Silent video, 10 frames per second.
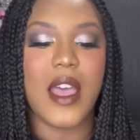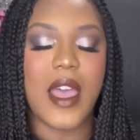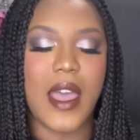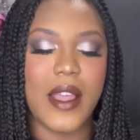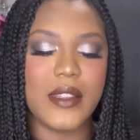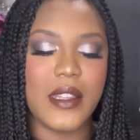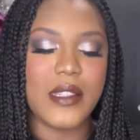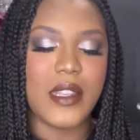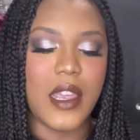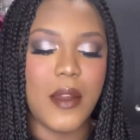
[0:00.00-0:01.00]
i had
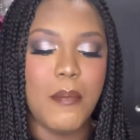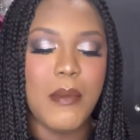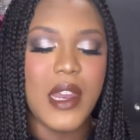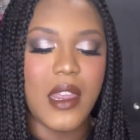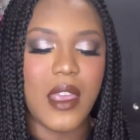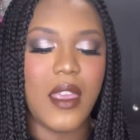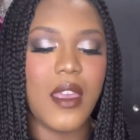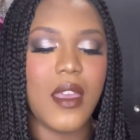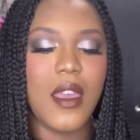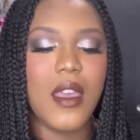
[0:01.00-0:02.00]
this in a mini
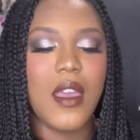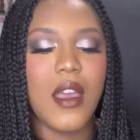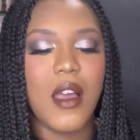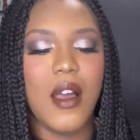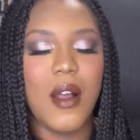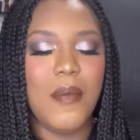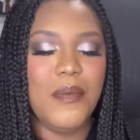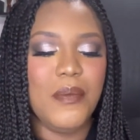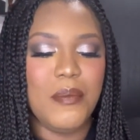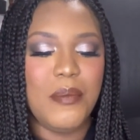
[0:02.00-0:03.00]

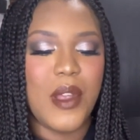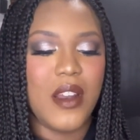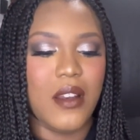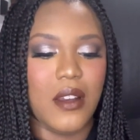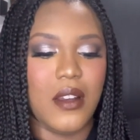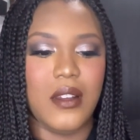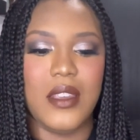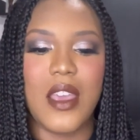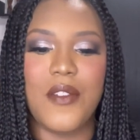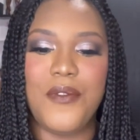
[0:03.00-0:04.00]
um but
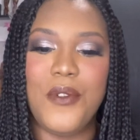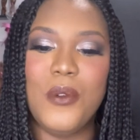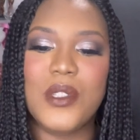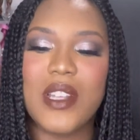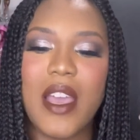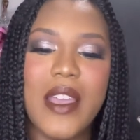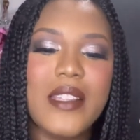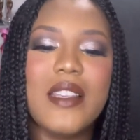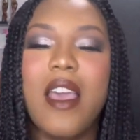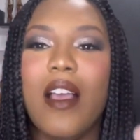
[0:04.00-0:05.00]
yeah full
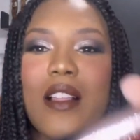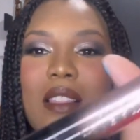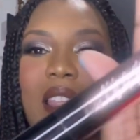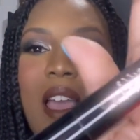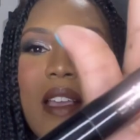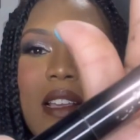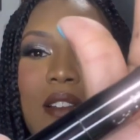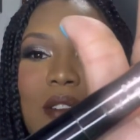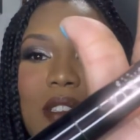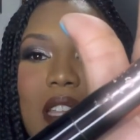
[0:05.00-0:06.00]
size that
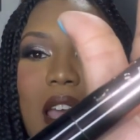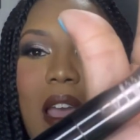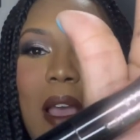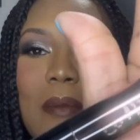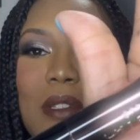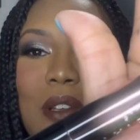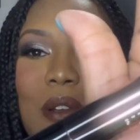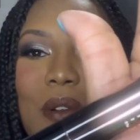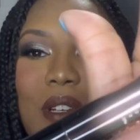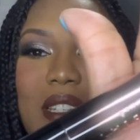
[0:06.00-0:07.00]
looks
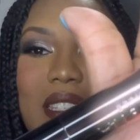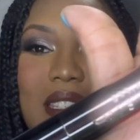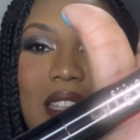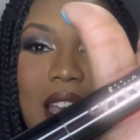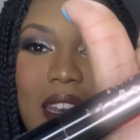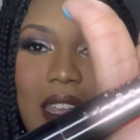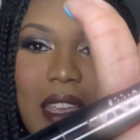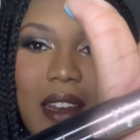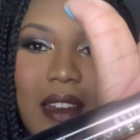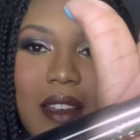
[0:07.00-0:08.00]
absolutely
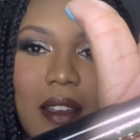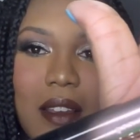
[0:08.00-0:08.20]
stunning